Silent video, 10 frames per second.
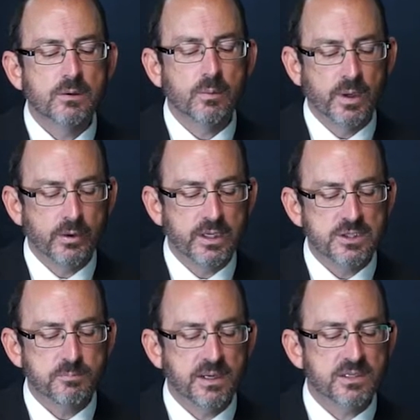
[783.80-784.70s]
Well, he
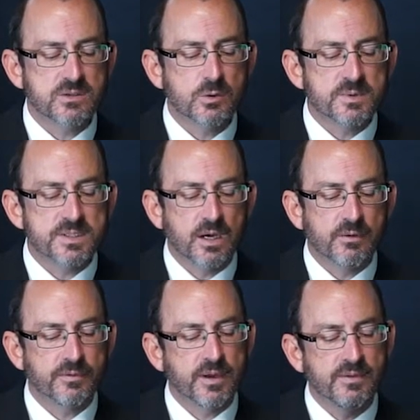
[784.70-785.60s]
speaks to
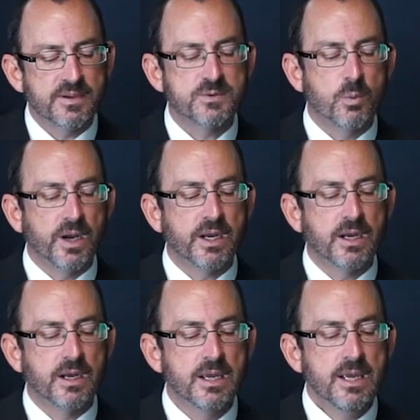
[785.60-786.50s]
himself in this way.
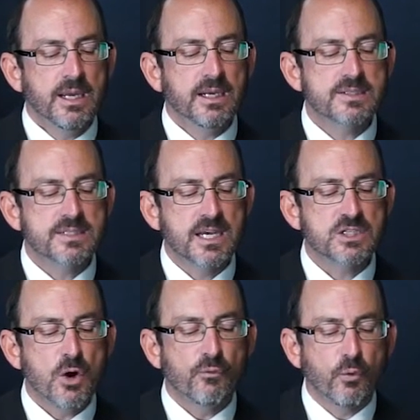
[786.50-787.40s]
He
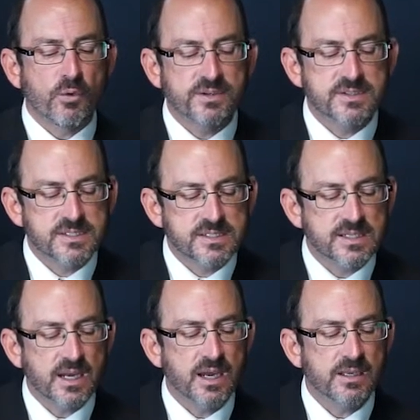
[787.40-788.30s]
says, For the
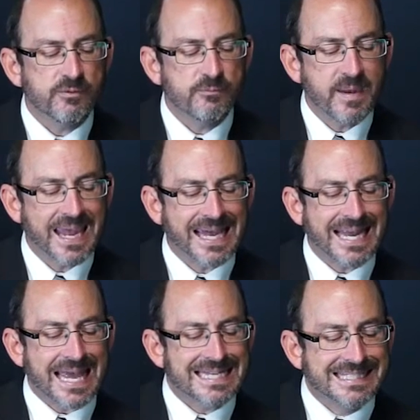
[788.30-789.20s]
Son of
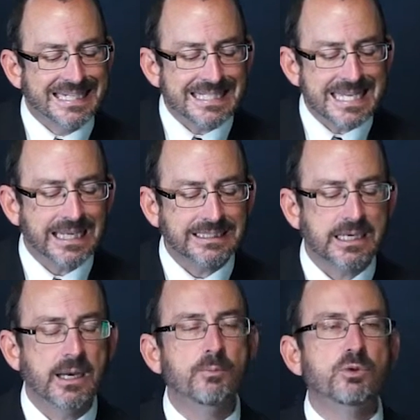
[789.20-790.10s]
Man did not
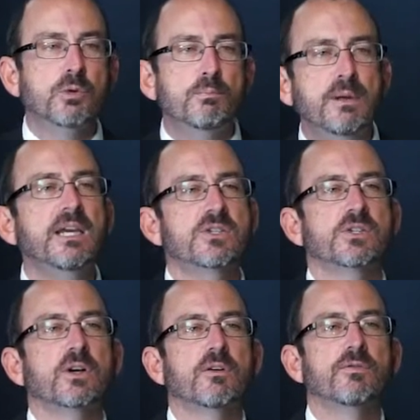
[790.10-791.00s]
come to be
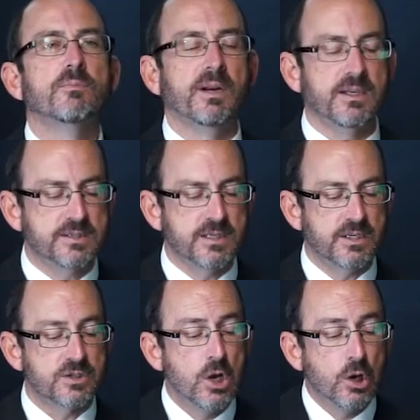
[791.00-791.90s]
served, but he
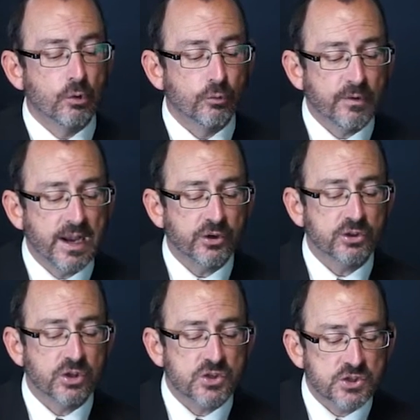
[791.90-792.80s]
says, rather
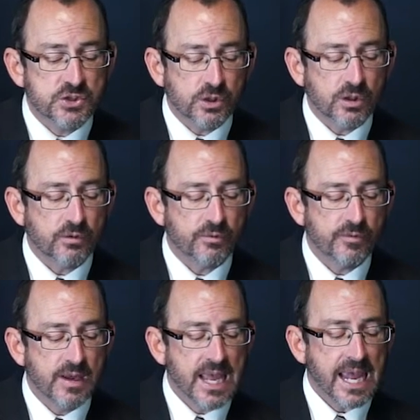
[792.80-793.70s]
to
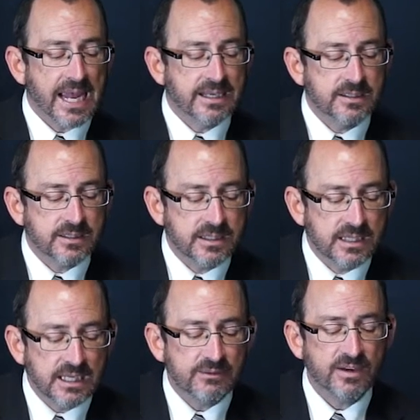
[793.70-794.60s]
serve and to
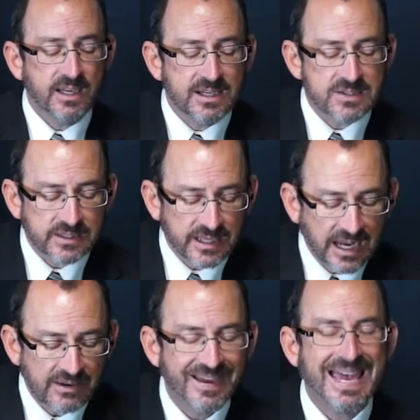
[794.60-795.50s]
give his
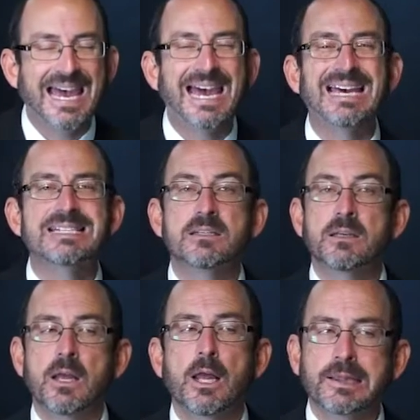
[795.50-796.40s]
life as
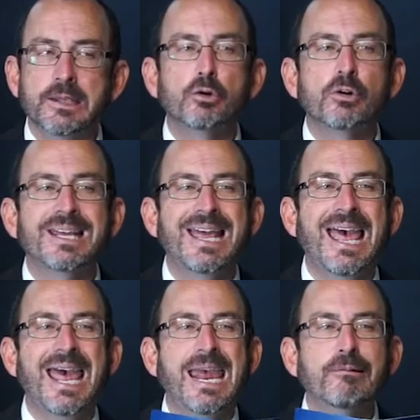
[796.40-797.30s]
literally
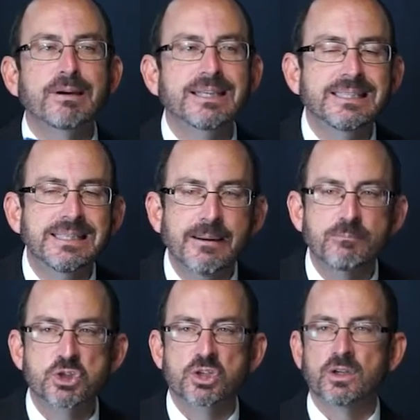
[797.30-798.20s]
a
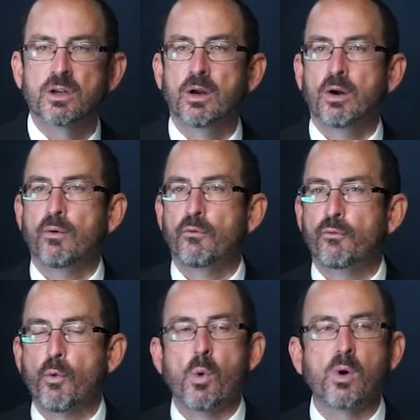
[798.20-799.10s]
redemption
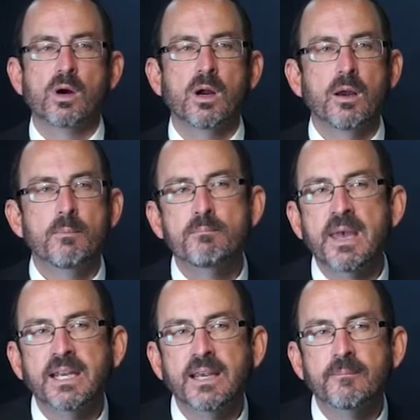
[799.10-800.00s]
for
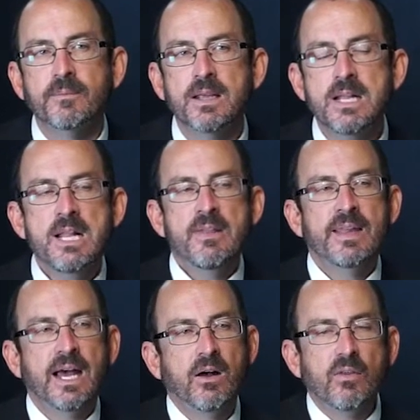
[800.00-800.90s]
many.
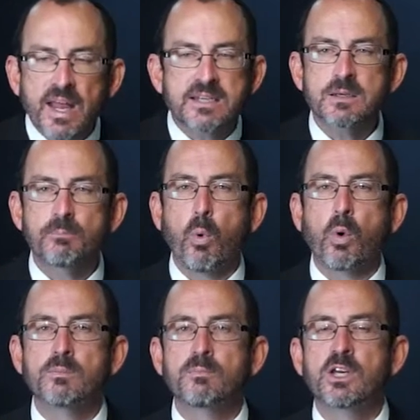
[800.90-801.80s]
Now, that's
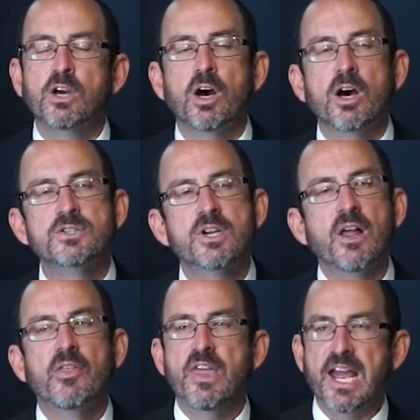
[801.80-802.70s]
important because
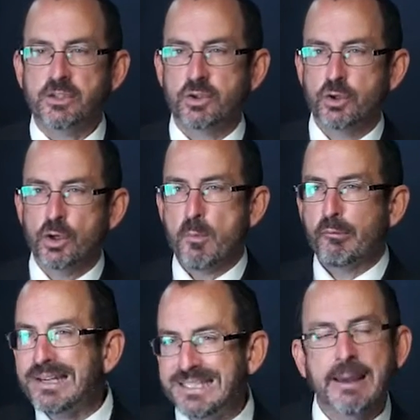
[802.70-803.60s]
that term
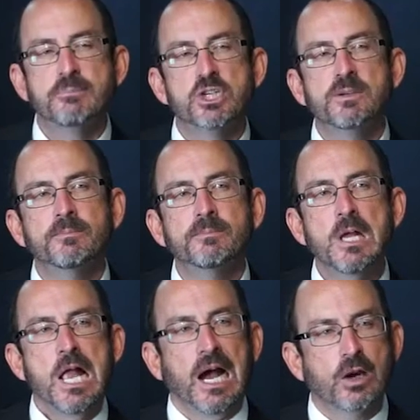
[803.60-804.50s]
redemption,
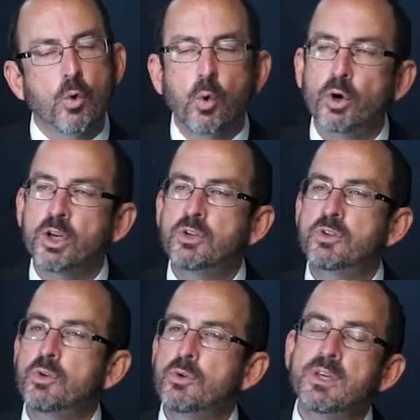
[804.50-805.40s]
according
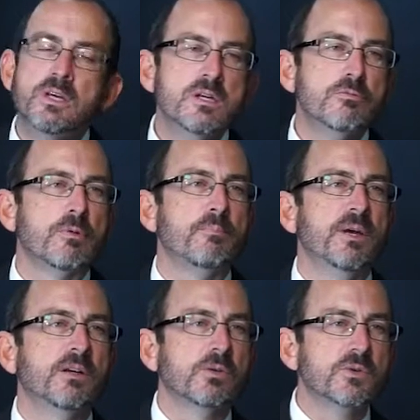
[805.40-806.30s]
to the
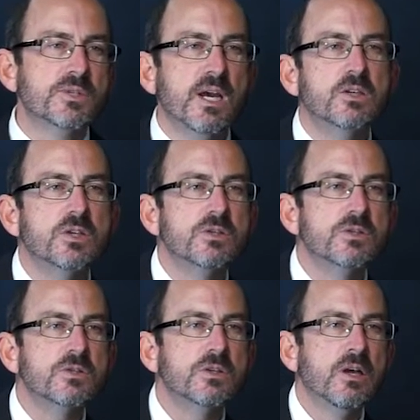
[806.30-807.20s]
rabbinical
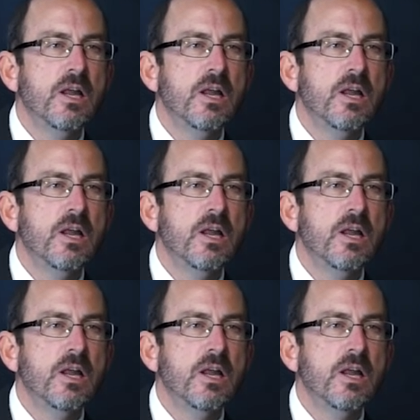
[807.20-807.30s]
sages,